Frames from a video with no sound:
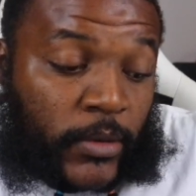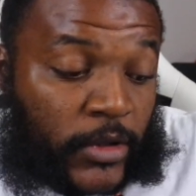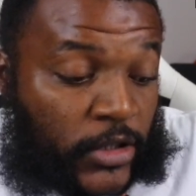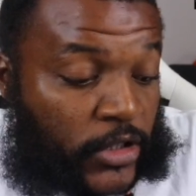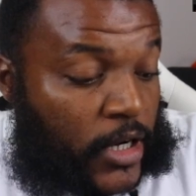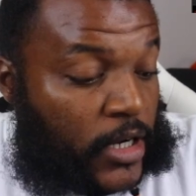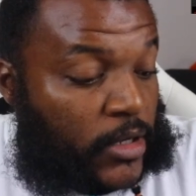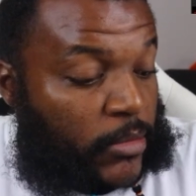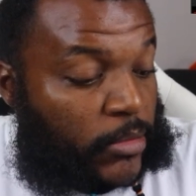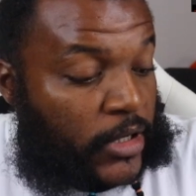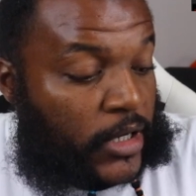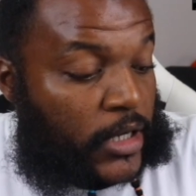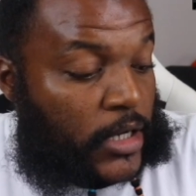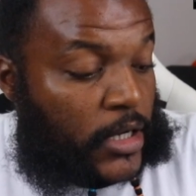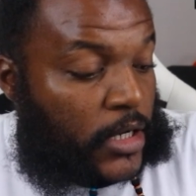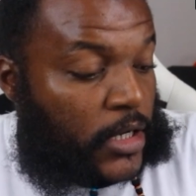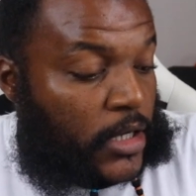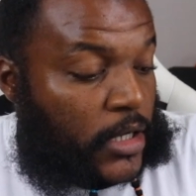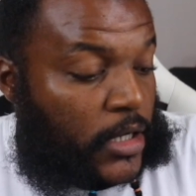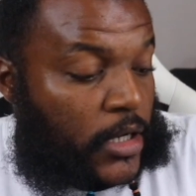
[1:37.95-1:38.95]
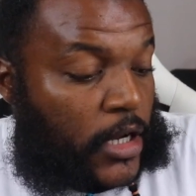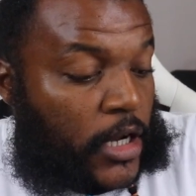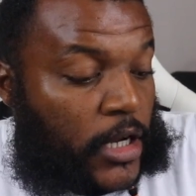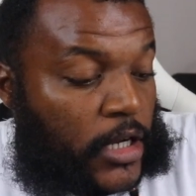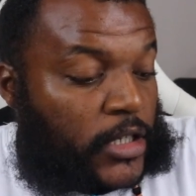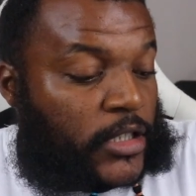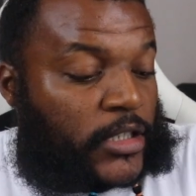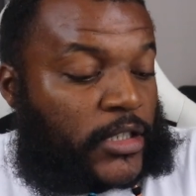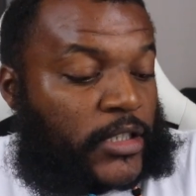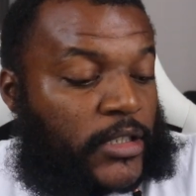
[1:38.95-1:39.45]
We trying to be
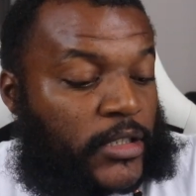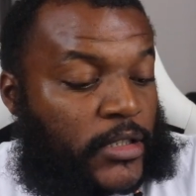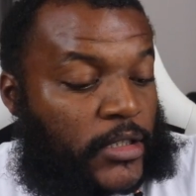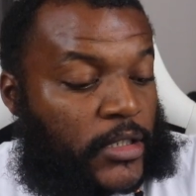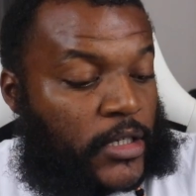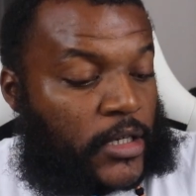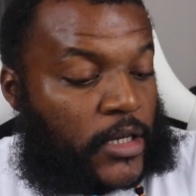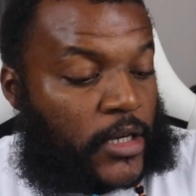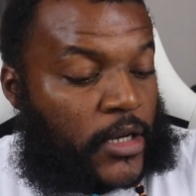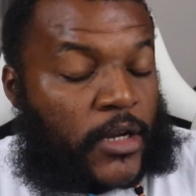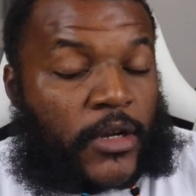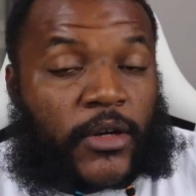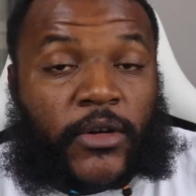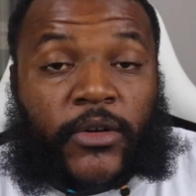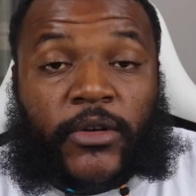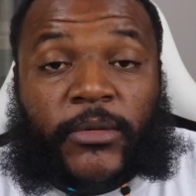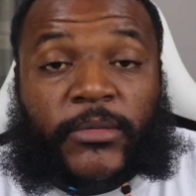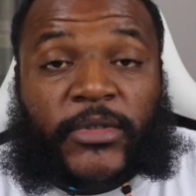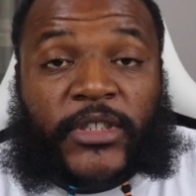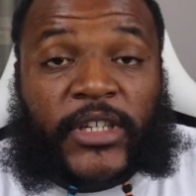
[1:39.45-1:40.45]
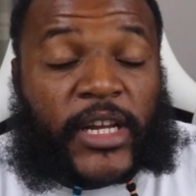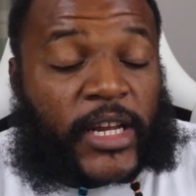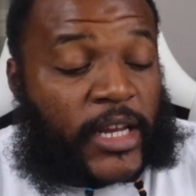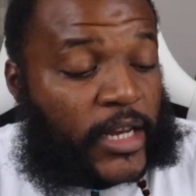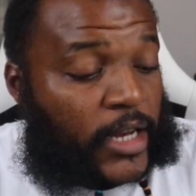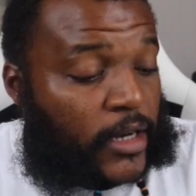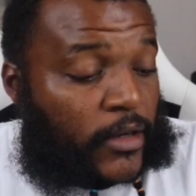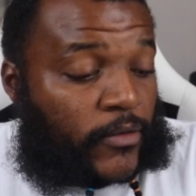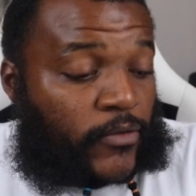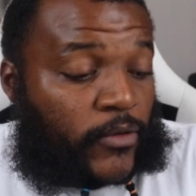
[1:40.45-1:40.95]
us, you know what I'm
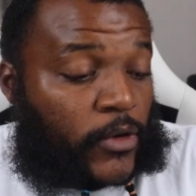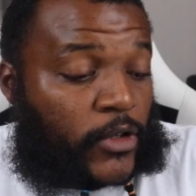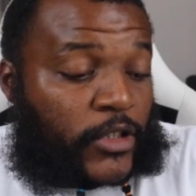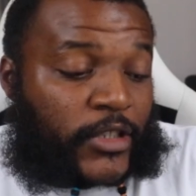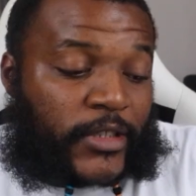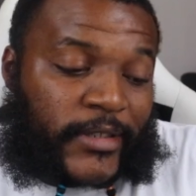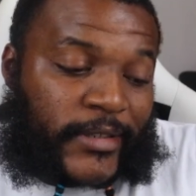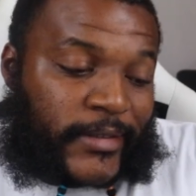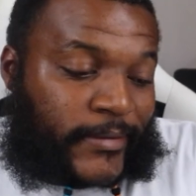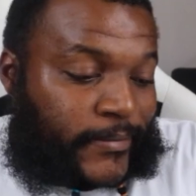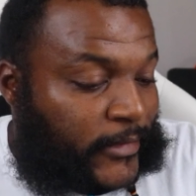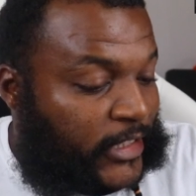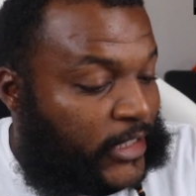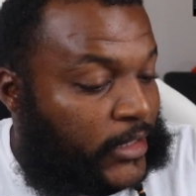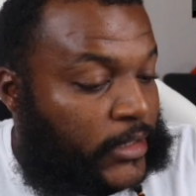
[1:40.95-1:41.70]
saying? And unfortunately,